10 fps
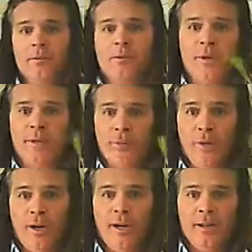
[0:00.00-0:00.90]
Green
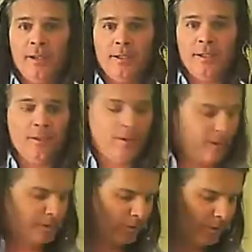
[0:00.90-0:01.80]
briar is another
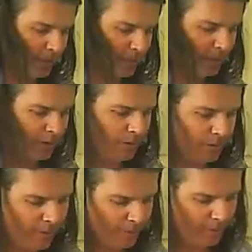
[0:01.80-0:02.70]
thing. You'll see this
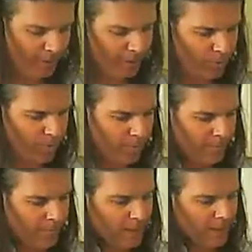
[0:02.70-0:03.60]
growing down in the
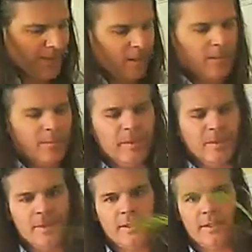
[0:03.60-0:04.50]
swamp. It'll be
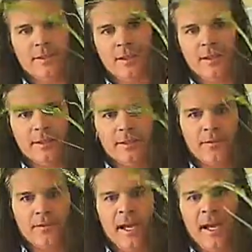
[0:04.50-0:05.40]
as thick as this. It's
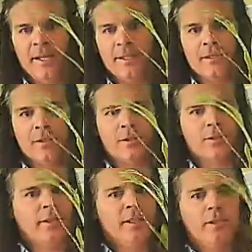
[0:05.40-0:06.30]
a vine that grows
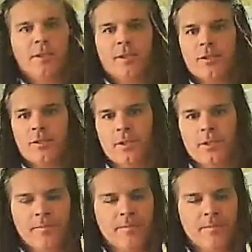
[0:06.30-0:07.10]
straight up in the tree.